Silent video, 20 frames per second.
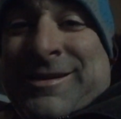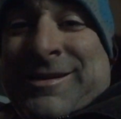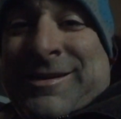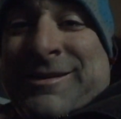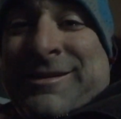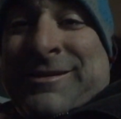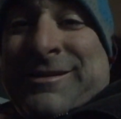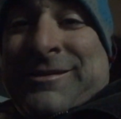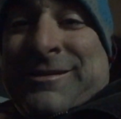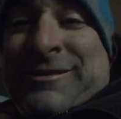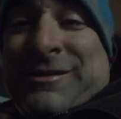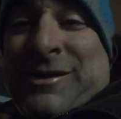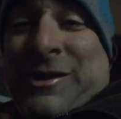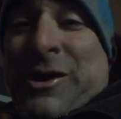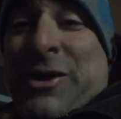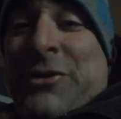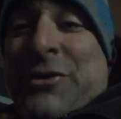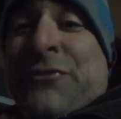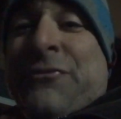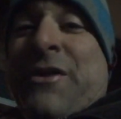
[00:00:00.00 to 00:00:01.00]
Oh, you've had it
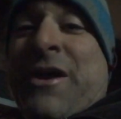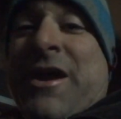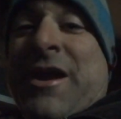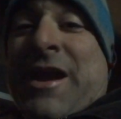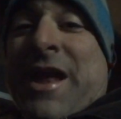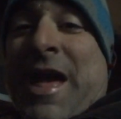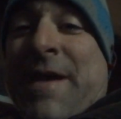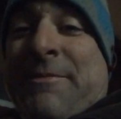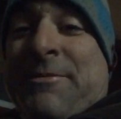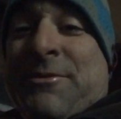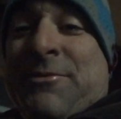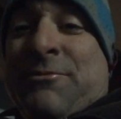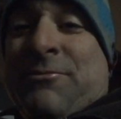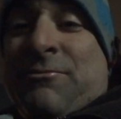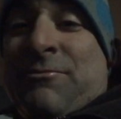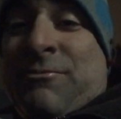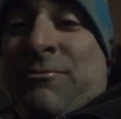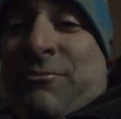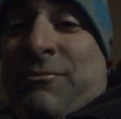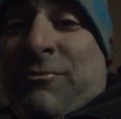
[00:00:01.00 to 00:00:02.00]
happen
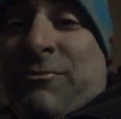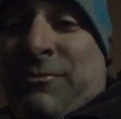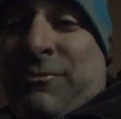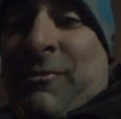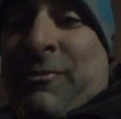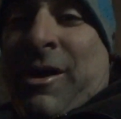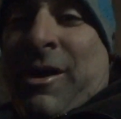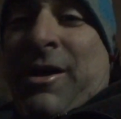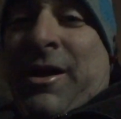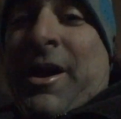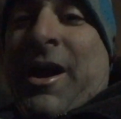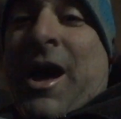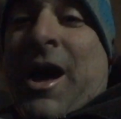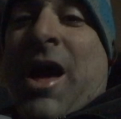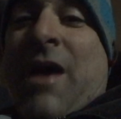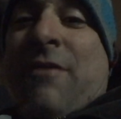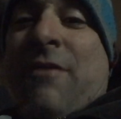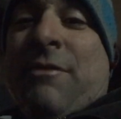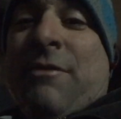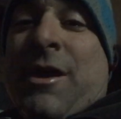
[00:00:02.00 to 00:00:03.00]
while on a highway,
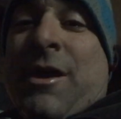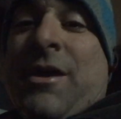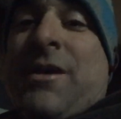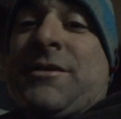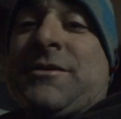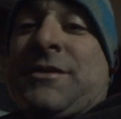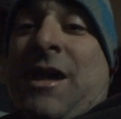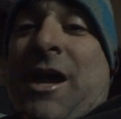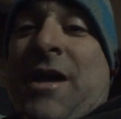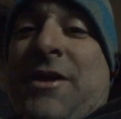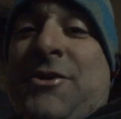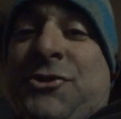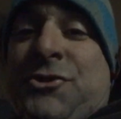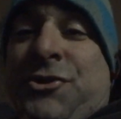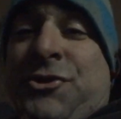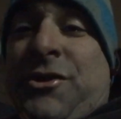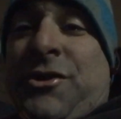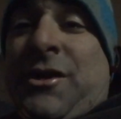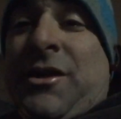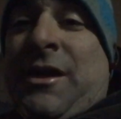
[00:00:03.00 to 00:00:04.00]
side street? I
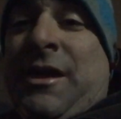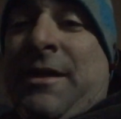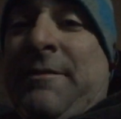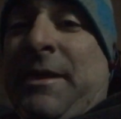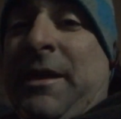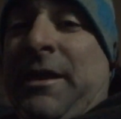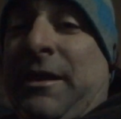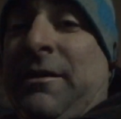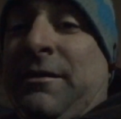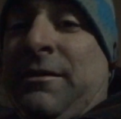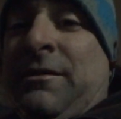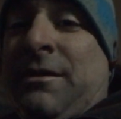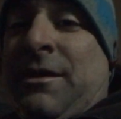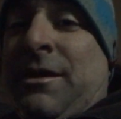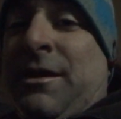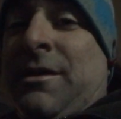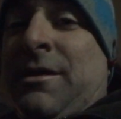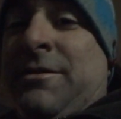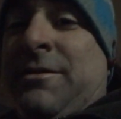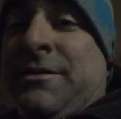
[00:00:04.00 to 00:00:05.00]
mean,
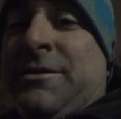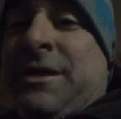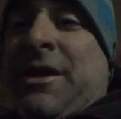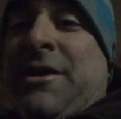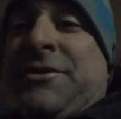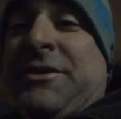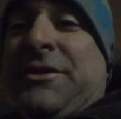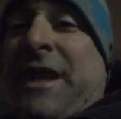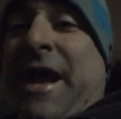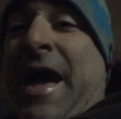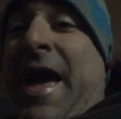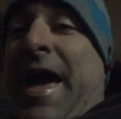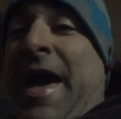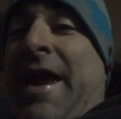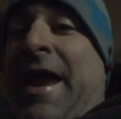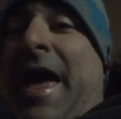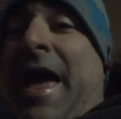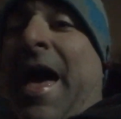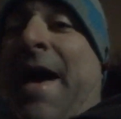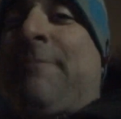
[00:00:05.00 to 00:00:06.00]
scariest thing I had happen
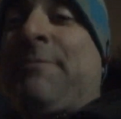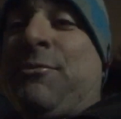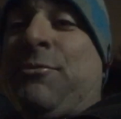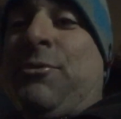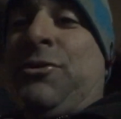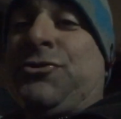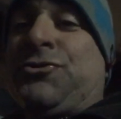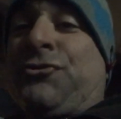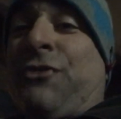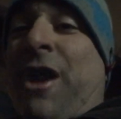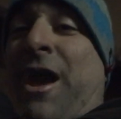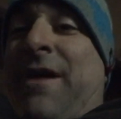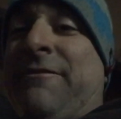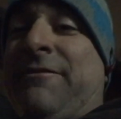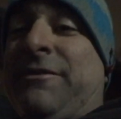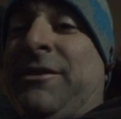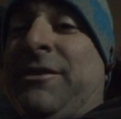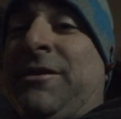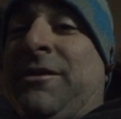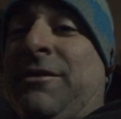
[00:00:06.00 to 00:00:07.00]
while driving
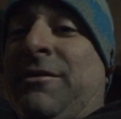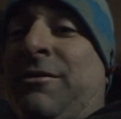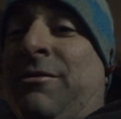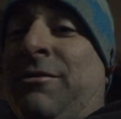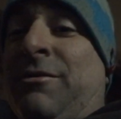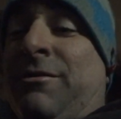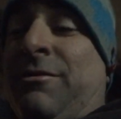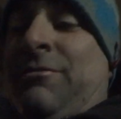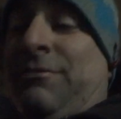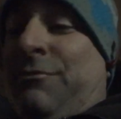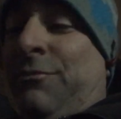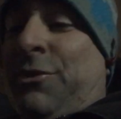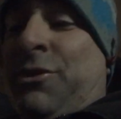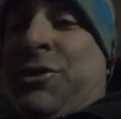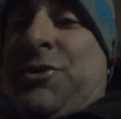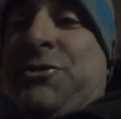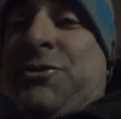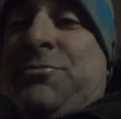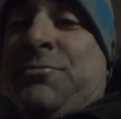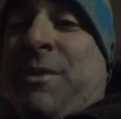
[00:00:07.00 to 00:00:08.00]
was my
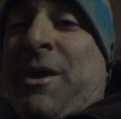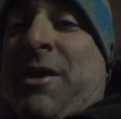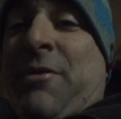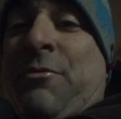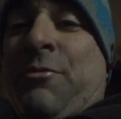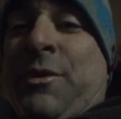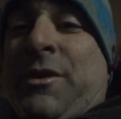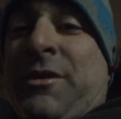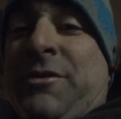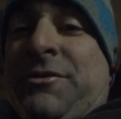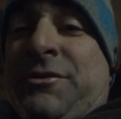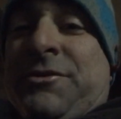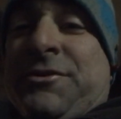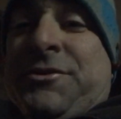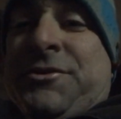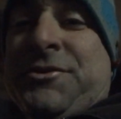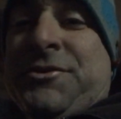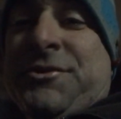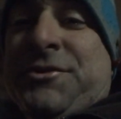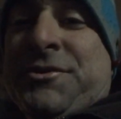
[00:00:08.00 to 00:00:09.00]
wheels
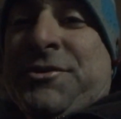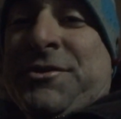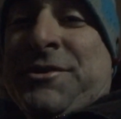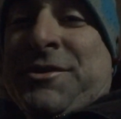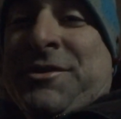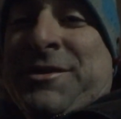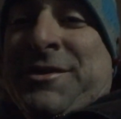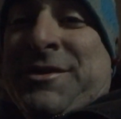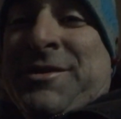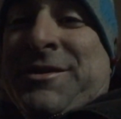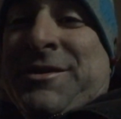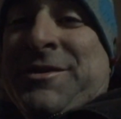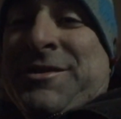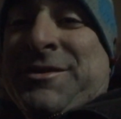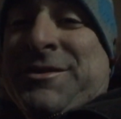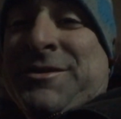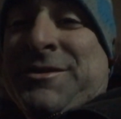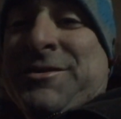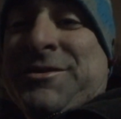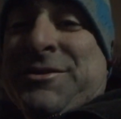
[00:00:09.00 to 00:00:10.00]

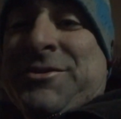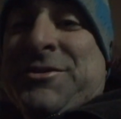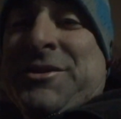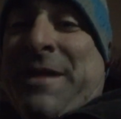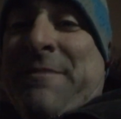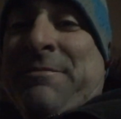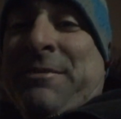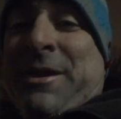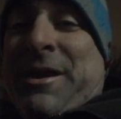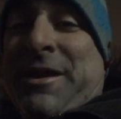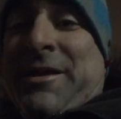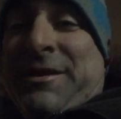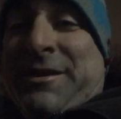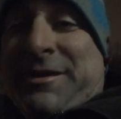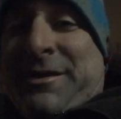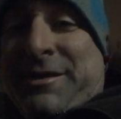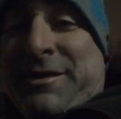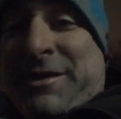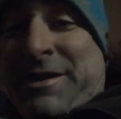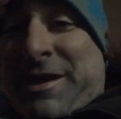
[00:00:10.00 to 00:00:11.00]
separated. Good night,
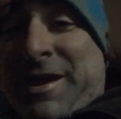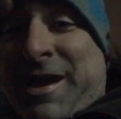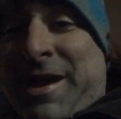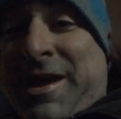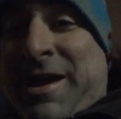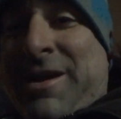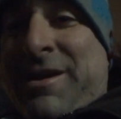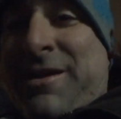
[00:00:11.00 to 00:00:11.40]
Hidden.